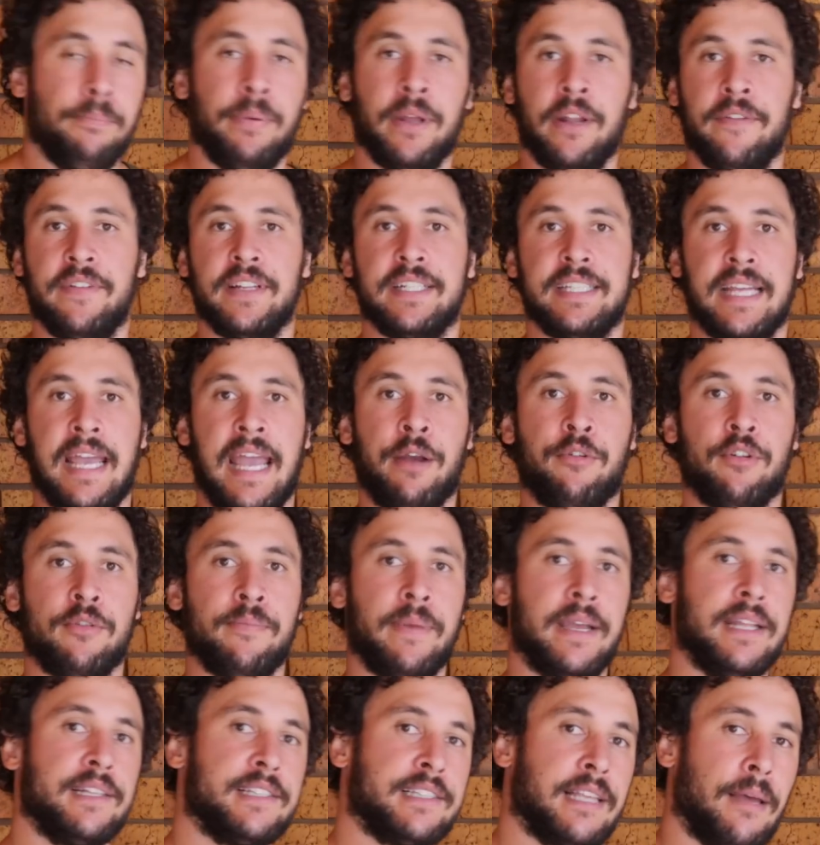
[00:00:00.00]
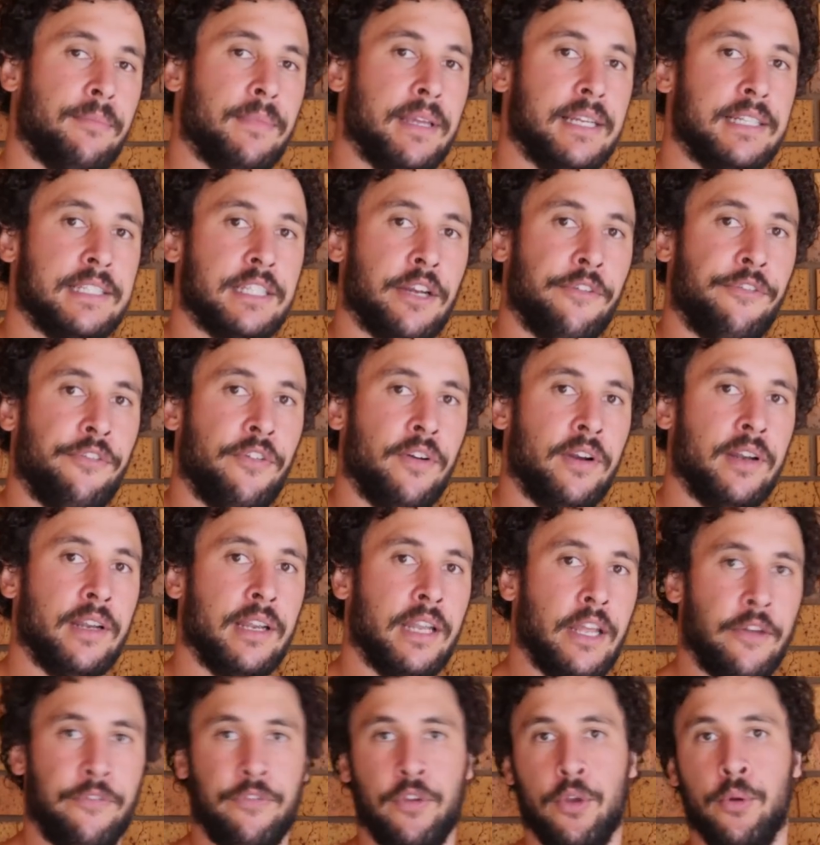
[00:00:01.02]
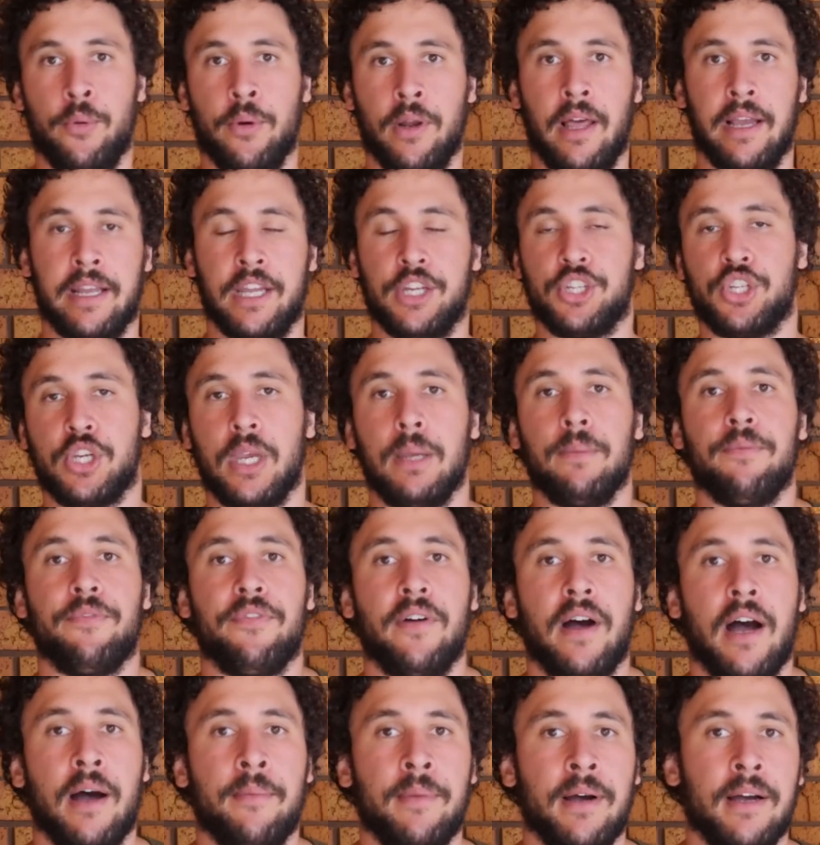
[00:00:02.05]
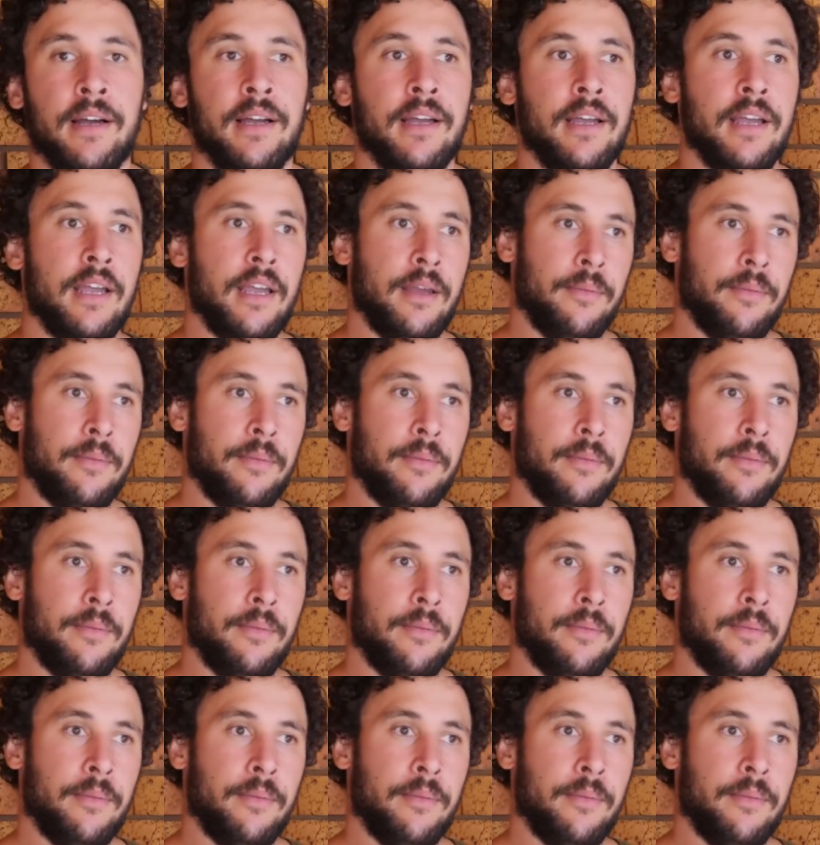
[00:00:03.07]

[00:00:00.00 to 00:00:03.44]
bit of a dag would mean something different if you were like a sheep farmer,